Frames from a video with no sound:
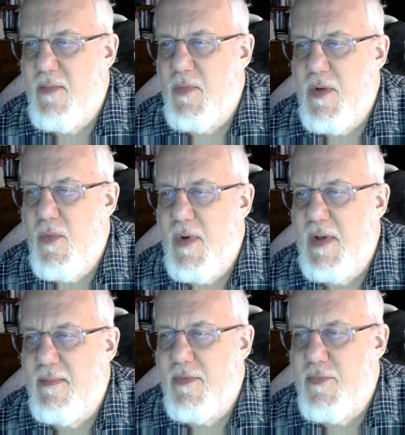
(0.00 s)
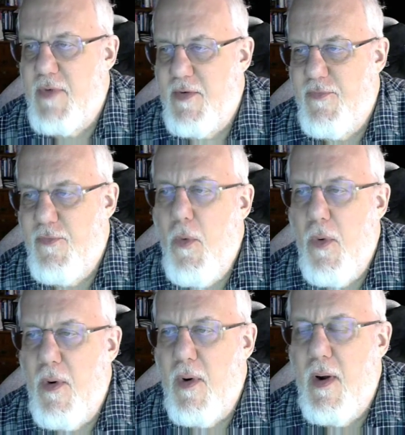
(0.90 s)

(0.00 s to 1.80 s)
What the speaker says: where you want 3 or 4